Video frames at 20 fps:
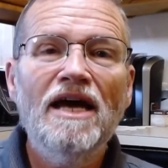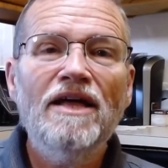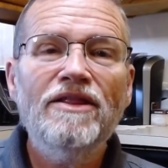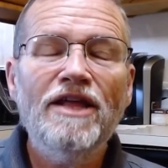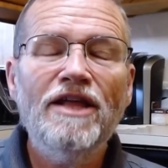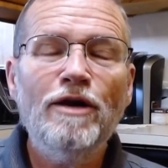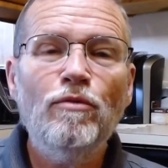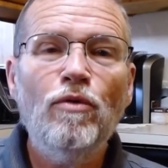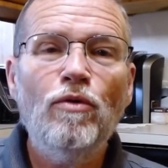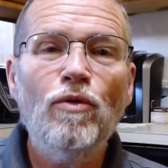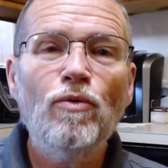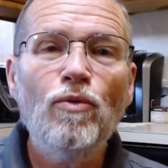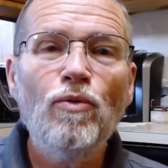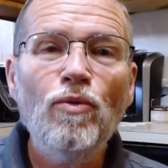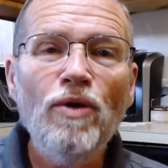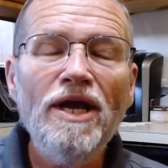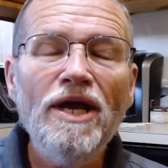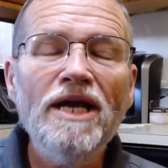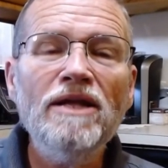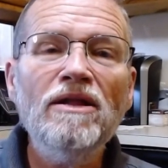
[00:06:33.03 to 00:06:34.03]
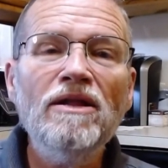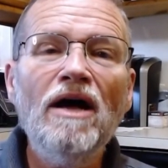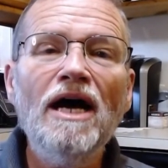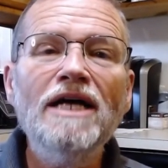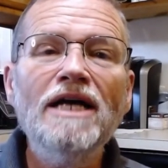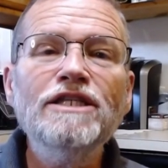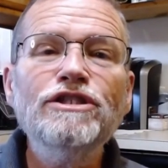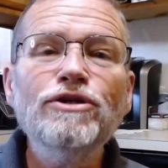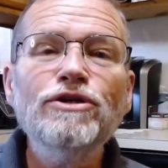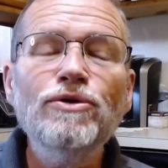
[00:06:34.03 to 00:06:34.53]
They will
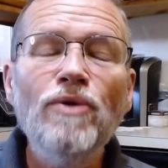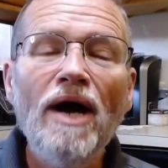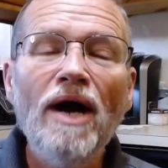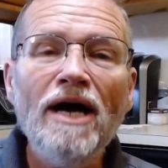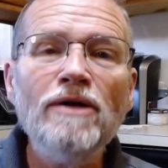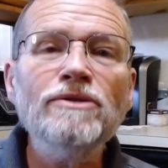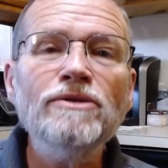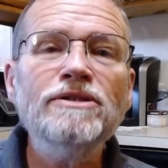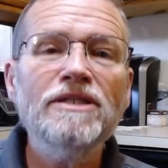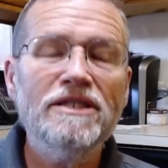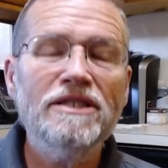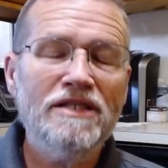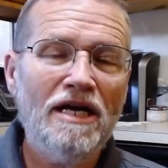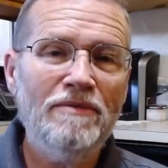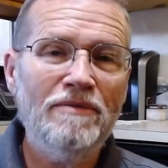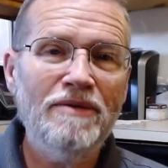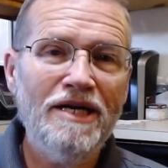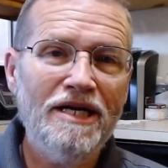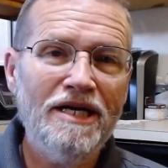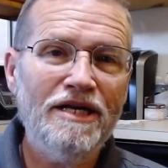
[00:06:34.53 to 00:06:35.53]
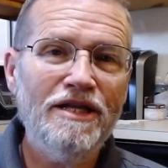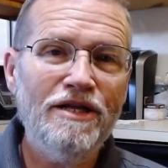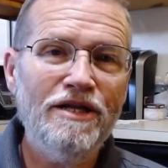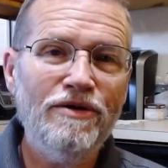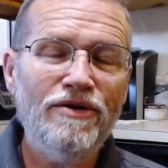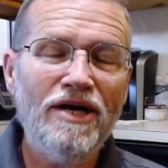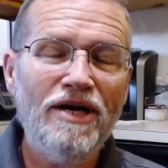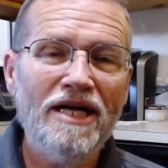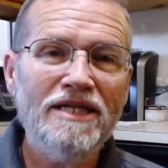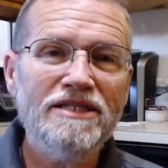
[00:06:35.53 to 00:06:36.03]
realize who else is coming into the
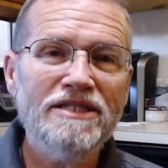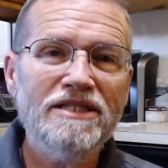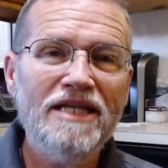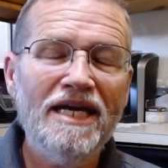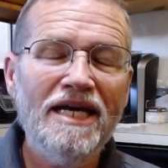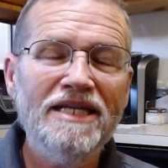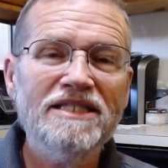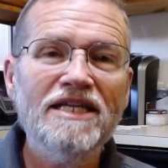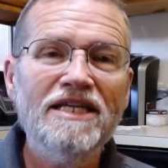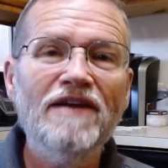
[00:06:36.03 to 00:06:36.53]
United States.